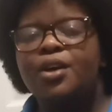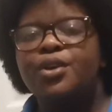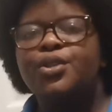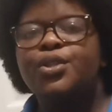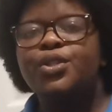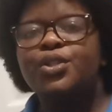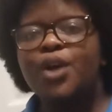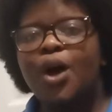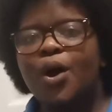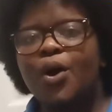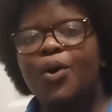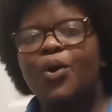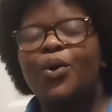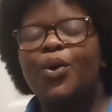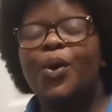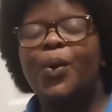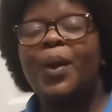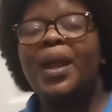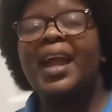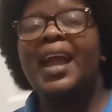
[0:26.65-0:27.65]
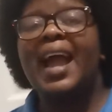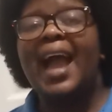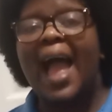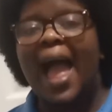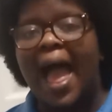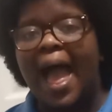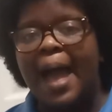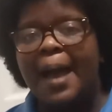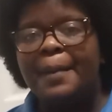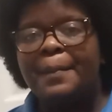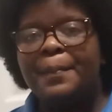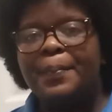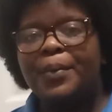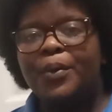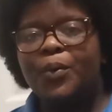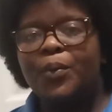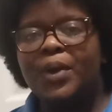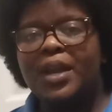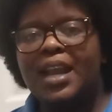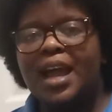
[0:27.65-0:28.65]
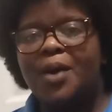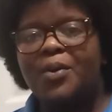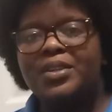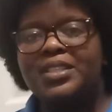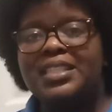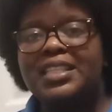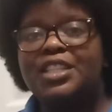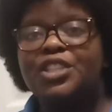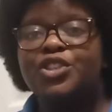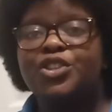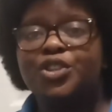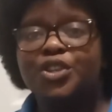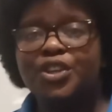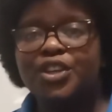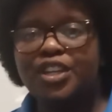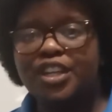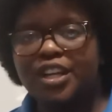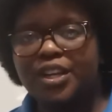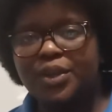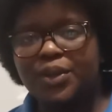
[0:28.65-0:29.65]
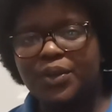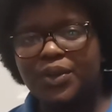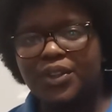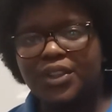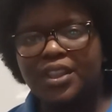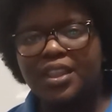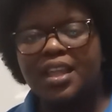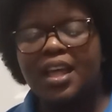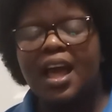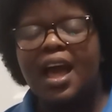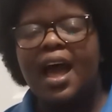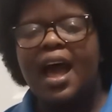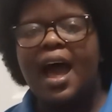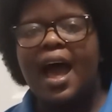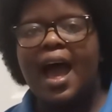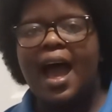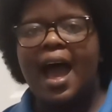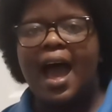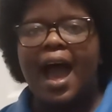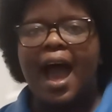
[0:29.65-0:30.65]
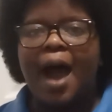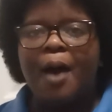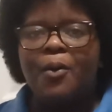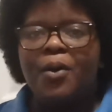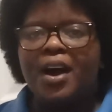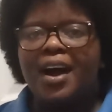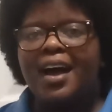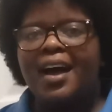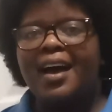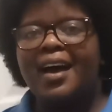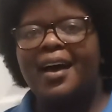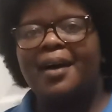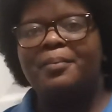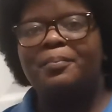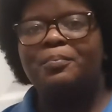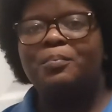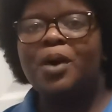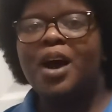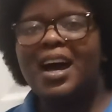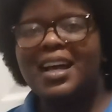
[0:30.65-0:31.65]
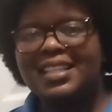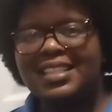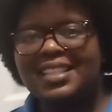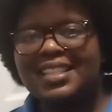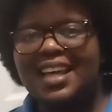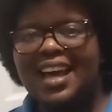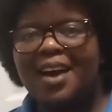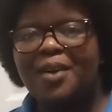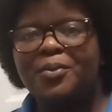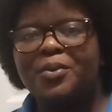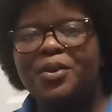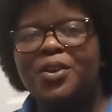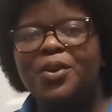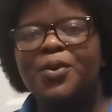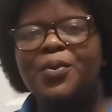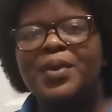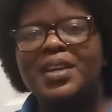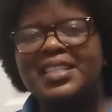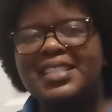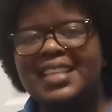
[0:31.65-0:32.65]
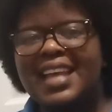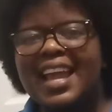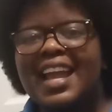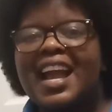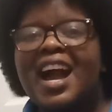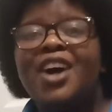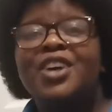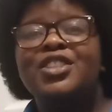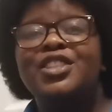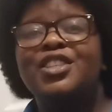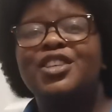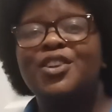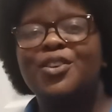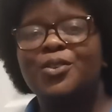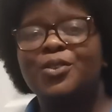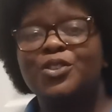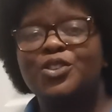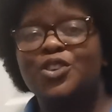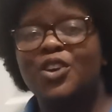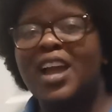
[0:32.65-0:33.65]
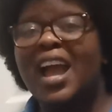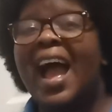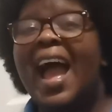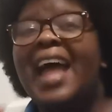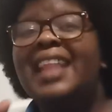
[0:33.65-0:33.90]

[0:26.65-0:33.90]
So growing up, when I was in junior youth, our pastor would always say, "Count it all joy."